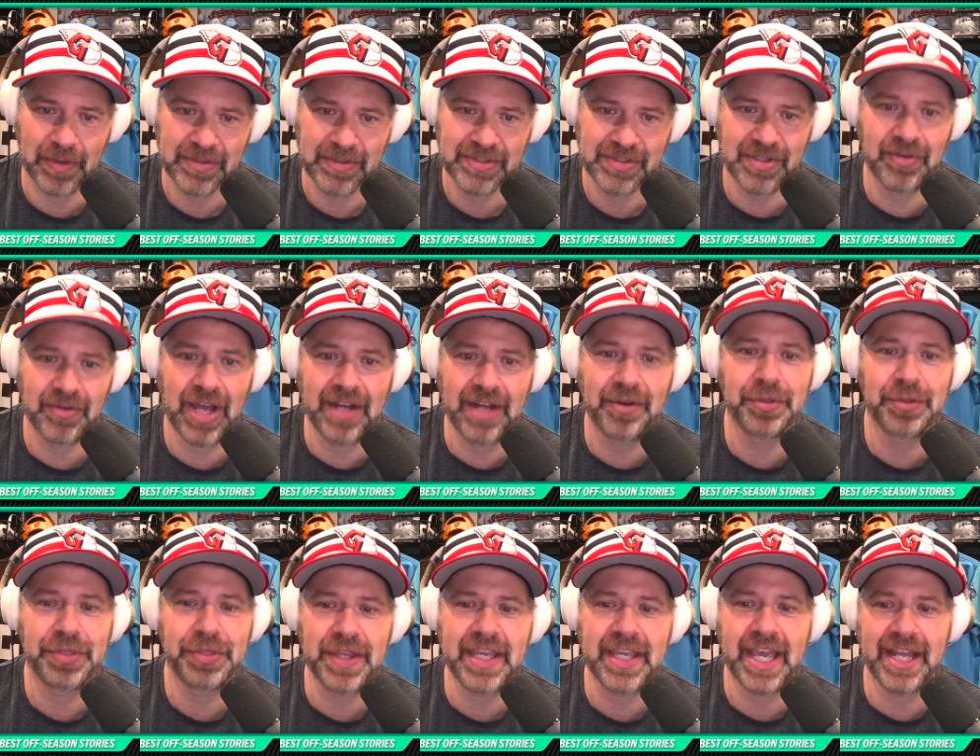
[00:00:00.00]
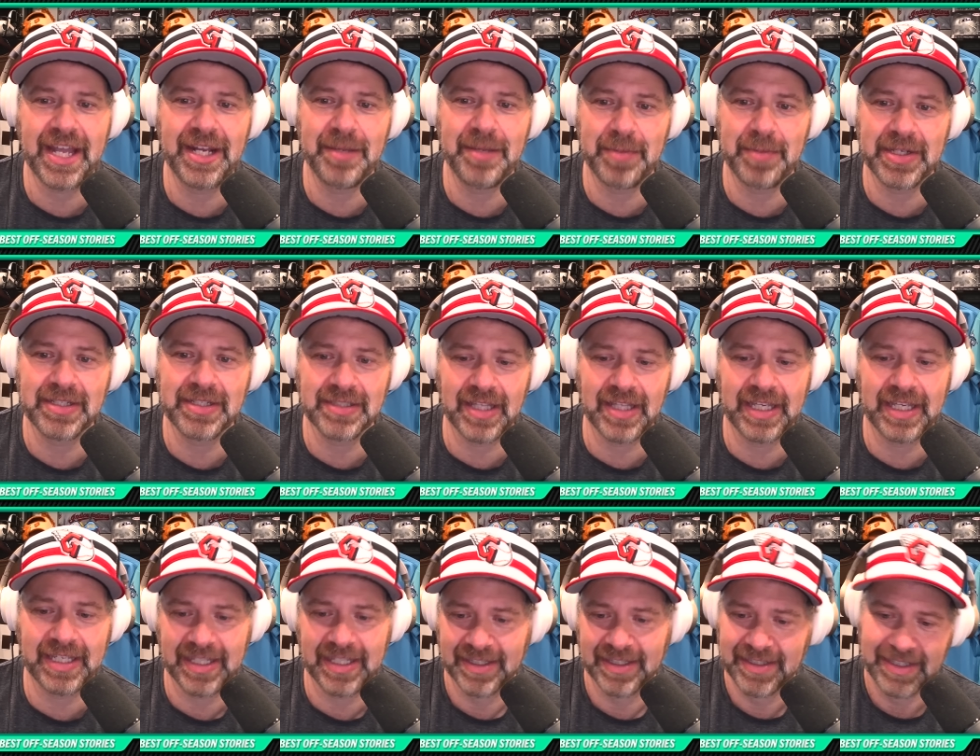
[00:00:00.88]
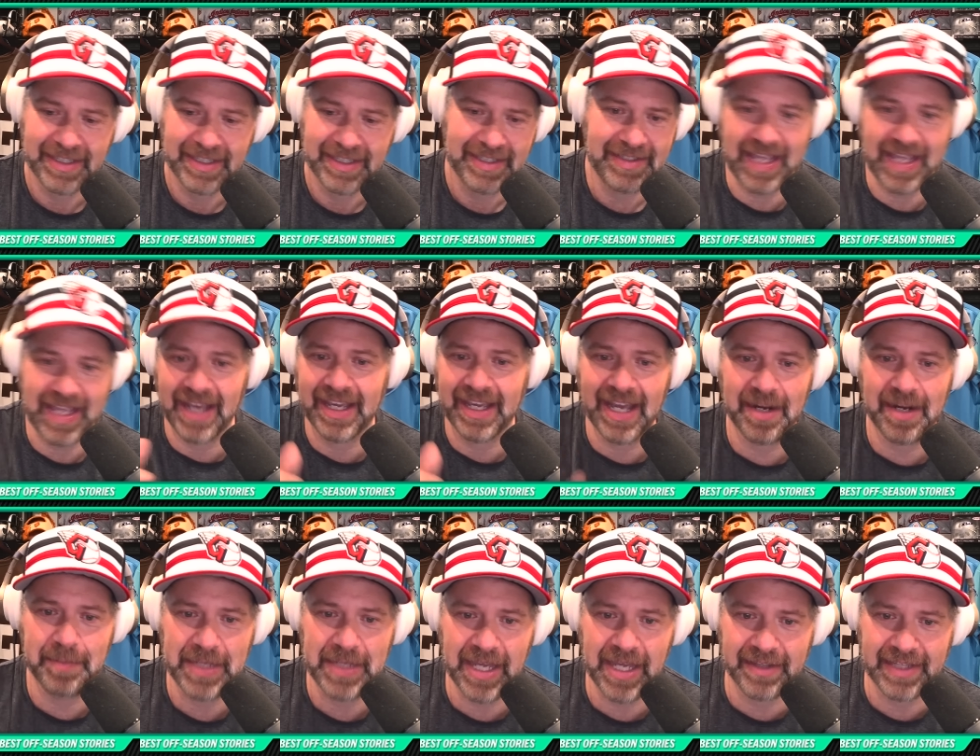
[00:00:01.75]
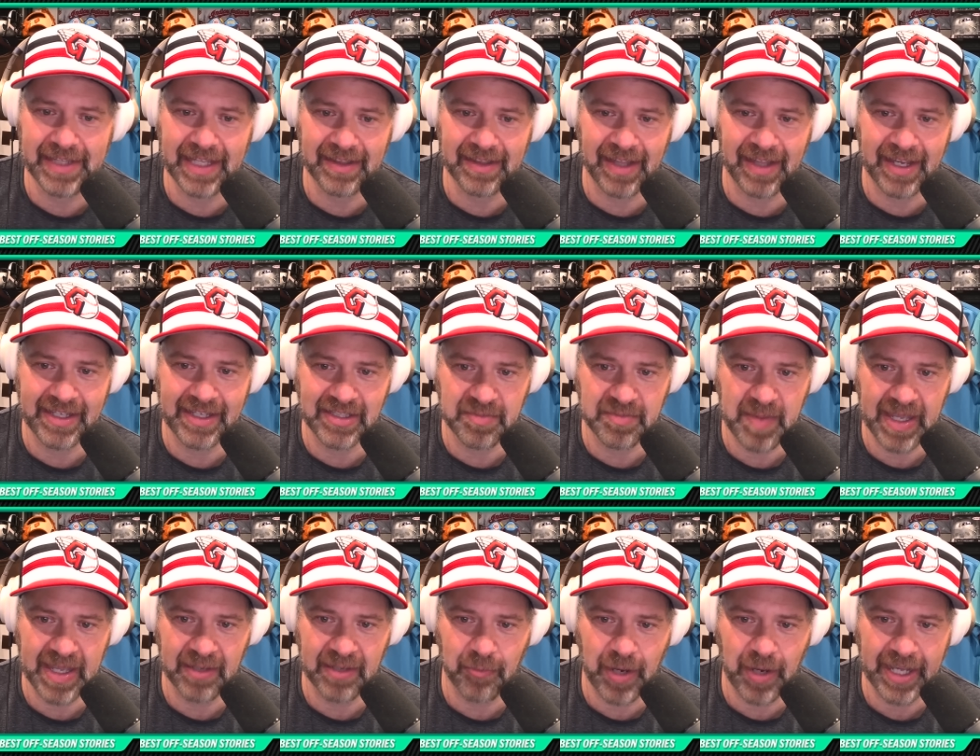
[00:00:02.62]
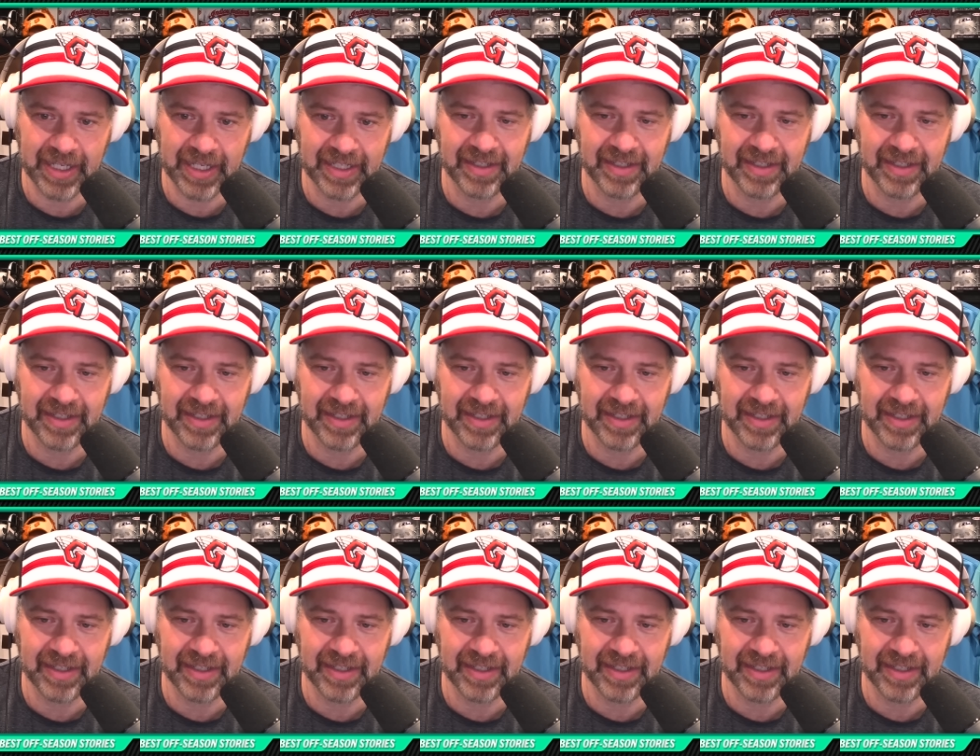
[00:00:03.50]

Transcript: So I don't think anybody's like, yeah, I got to be on that Lions bandwagon.